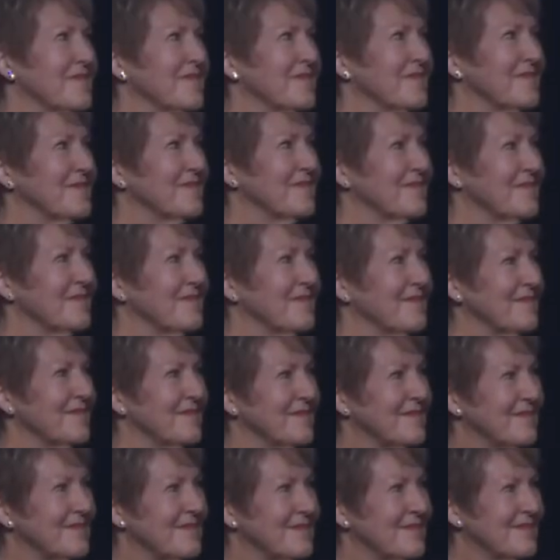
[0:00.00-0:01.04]

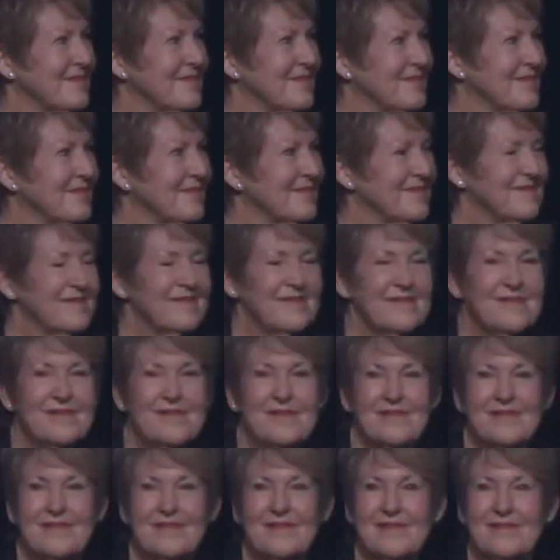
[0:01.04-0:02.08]

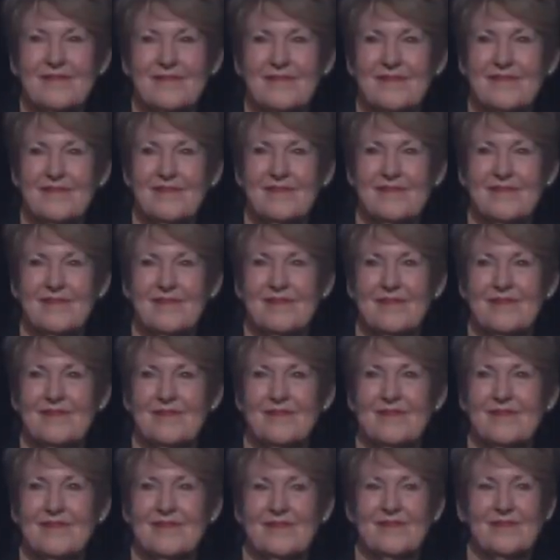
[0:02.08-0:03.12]

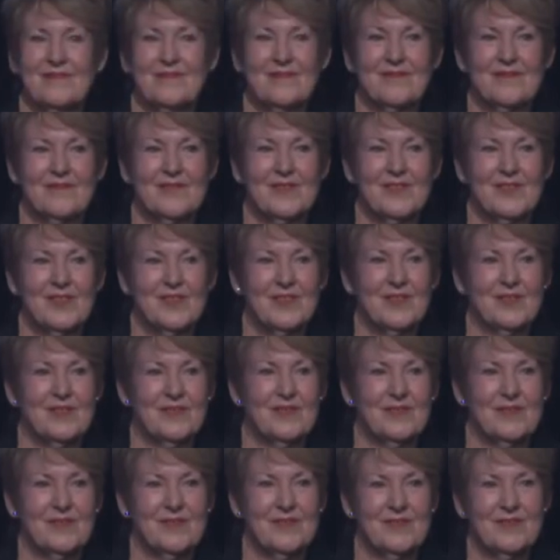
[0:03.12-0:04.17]

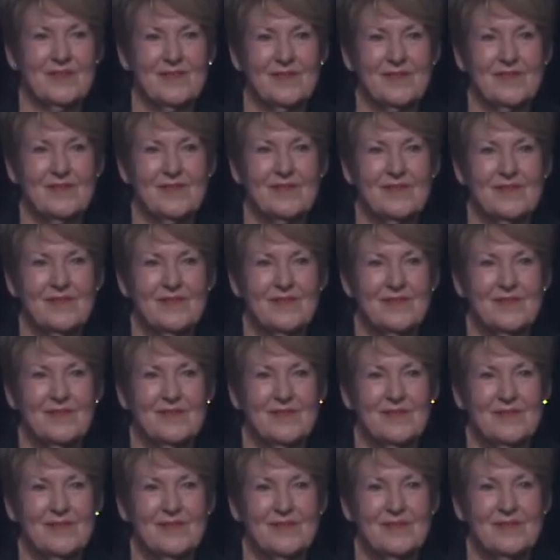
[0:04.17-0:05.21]

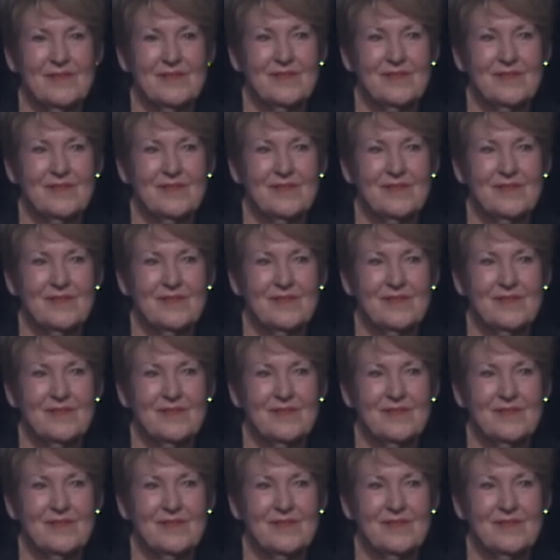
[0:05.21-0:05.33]
[no speech]